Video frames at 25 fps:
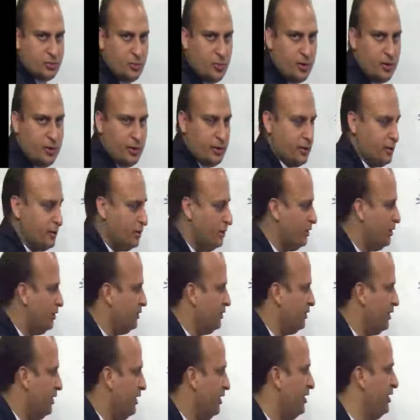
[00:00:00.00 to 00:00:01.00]
this point,
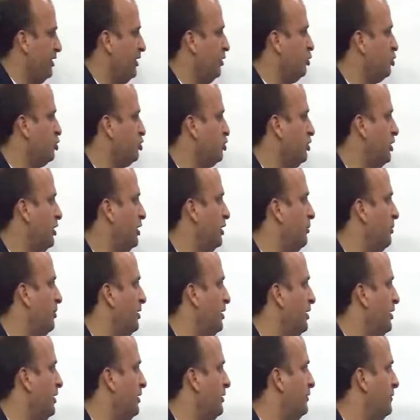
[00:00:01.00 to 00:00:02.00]
any doubts to
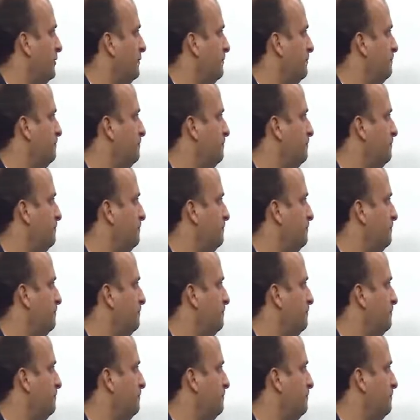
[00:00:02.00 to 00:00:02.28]
anybody?